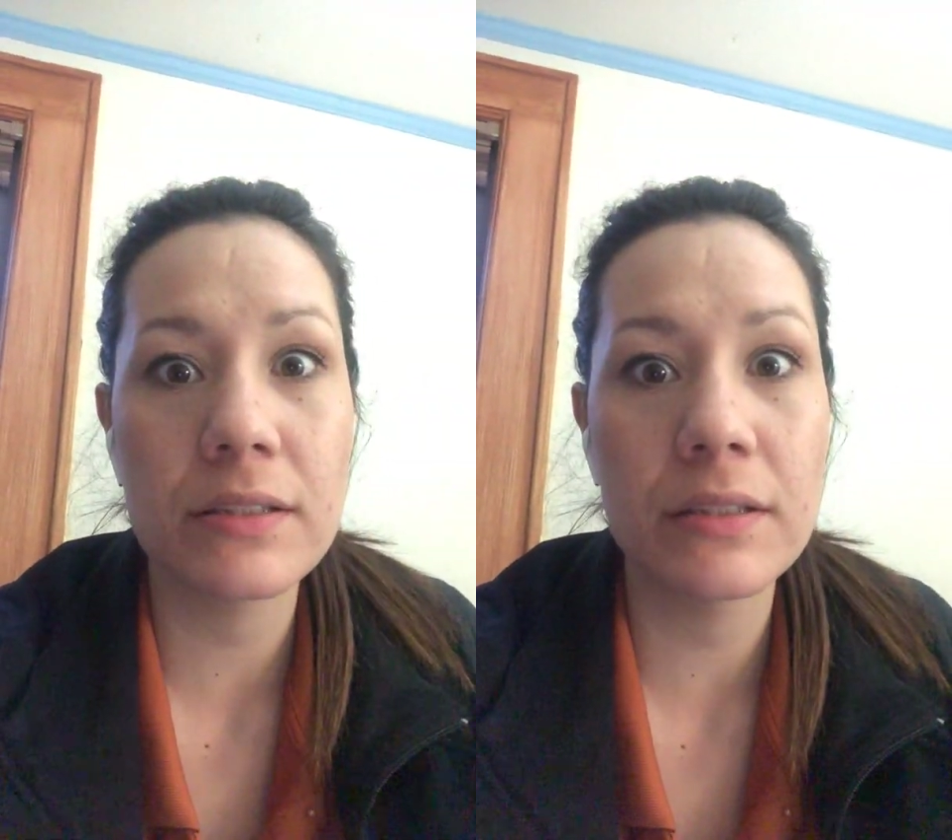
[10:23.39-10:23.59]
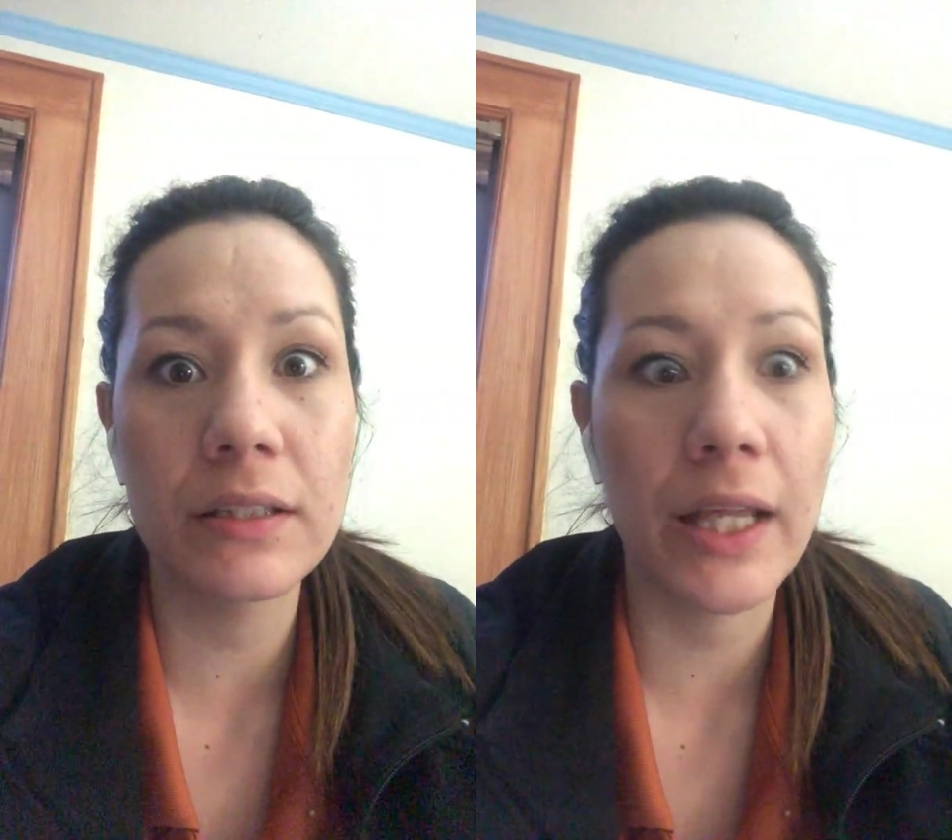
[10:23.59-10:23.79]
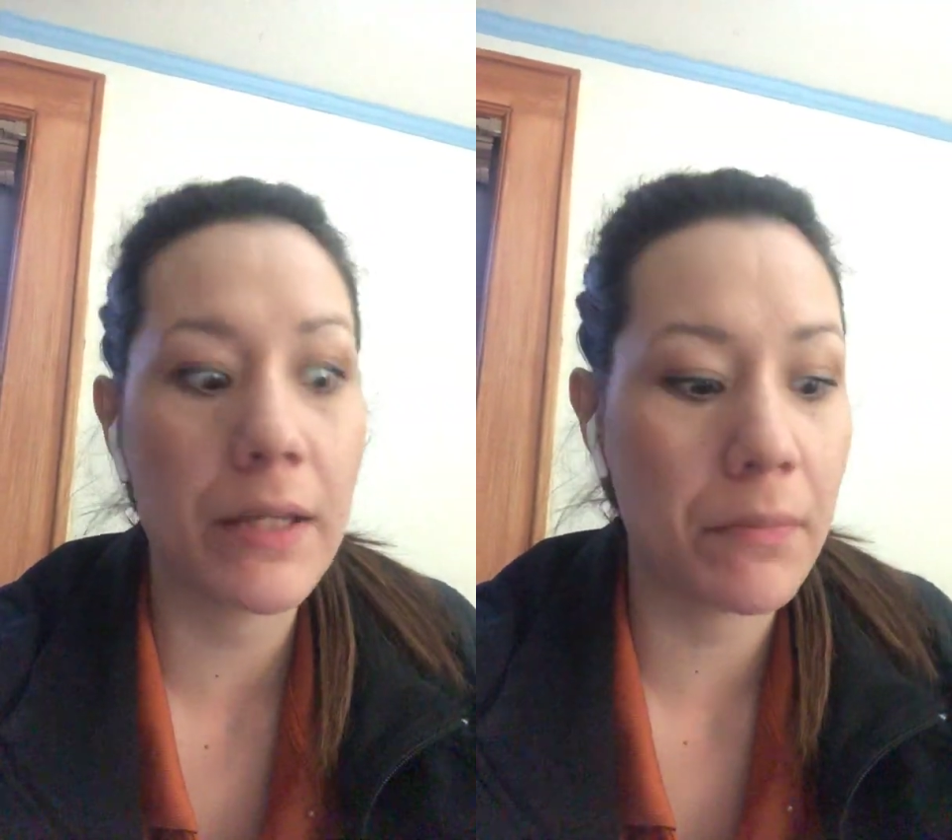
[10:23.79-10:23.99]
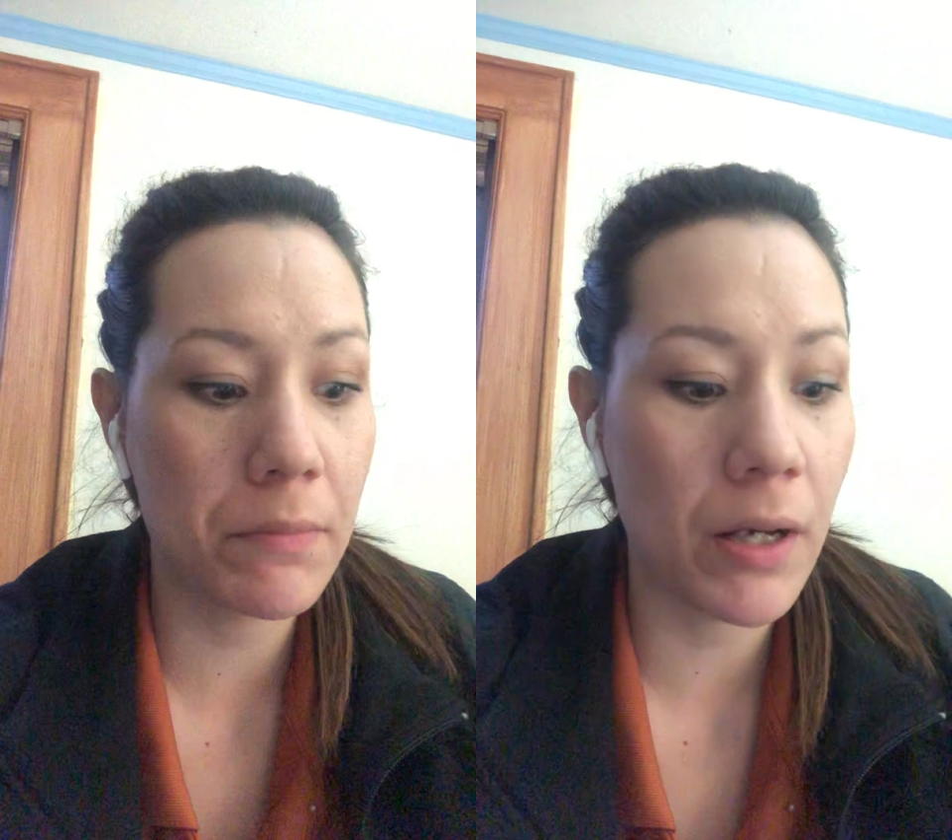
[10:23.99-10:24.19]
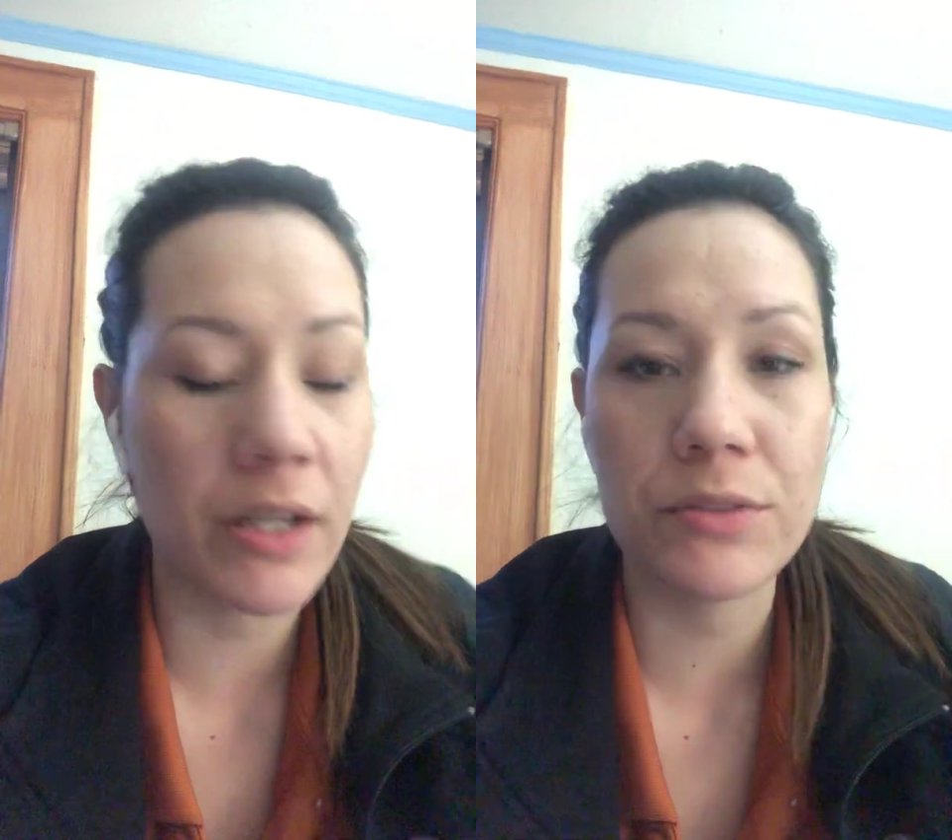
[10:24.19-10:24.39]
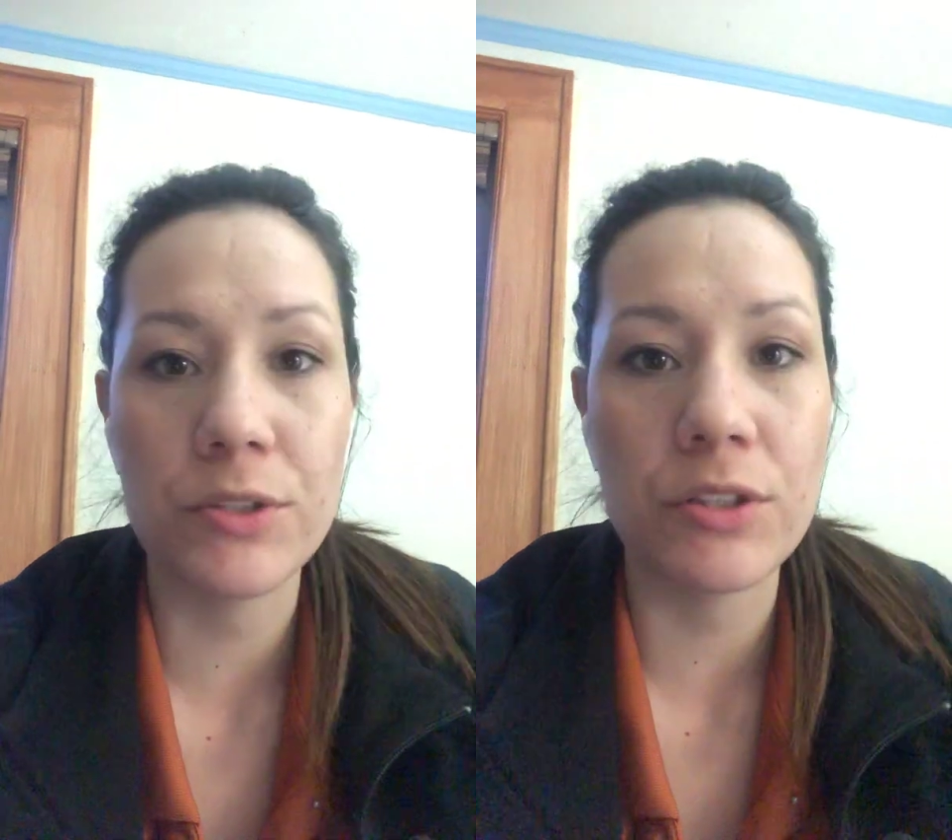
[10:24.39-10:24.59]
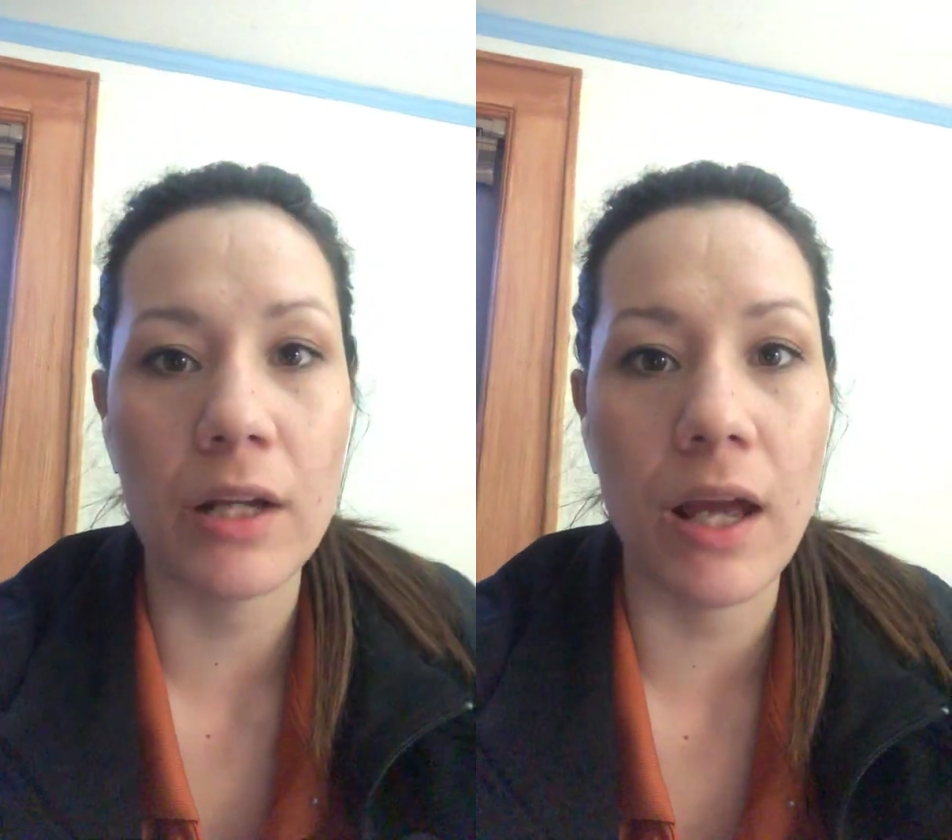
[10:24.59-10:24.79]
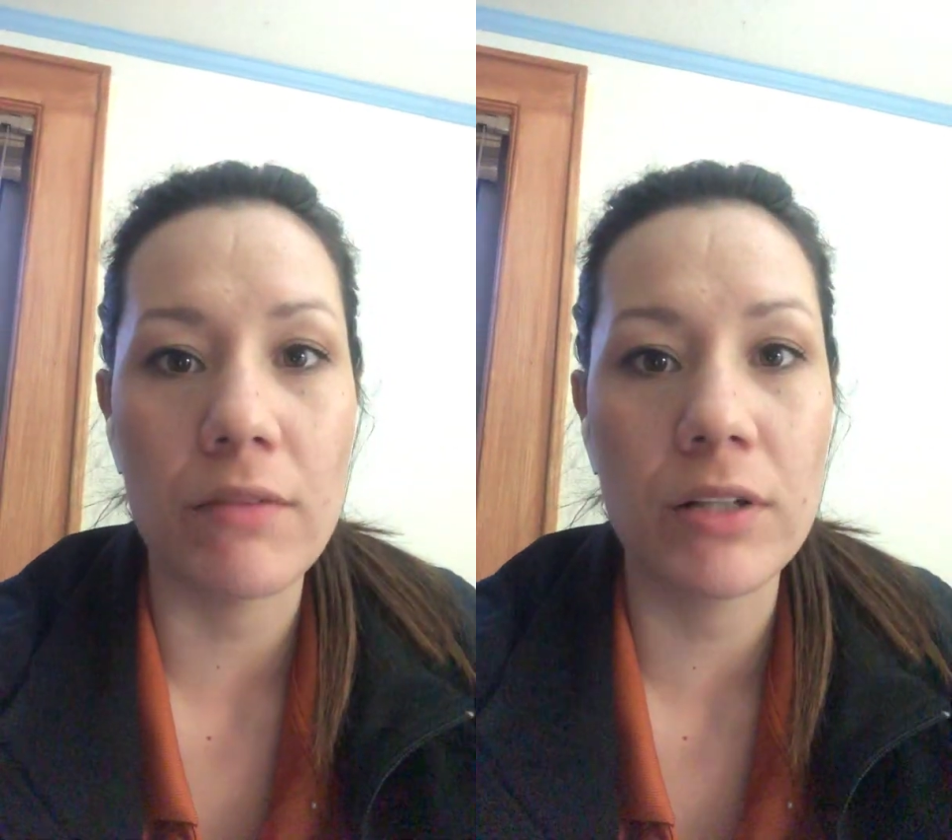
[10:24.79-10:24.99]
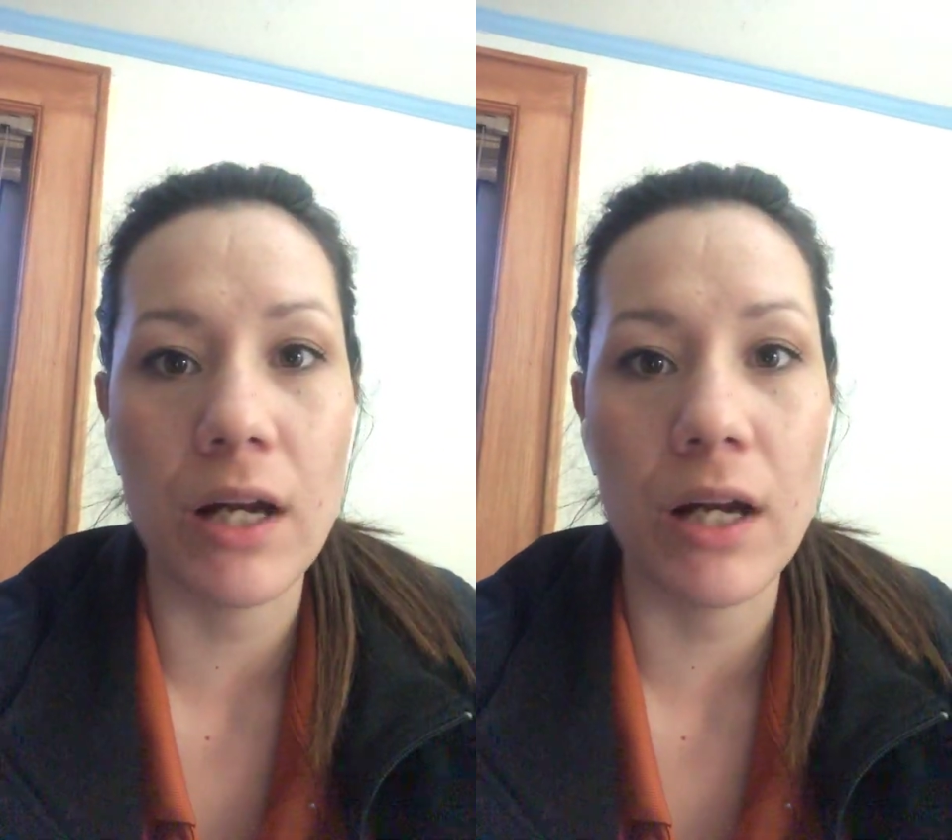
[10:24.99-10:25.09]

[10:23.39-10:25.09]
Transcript: And like my boss was trying to have a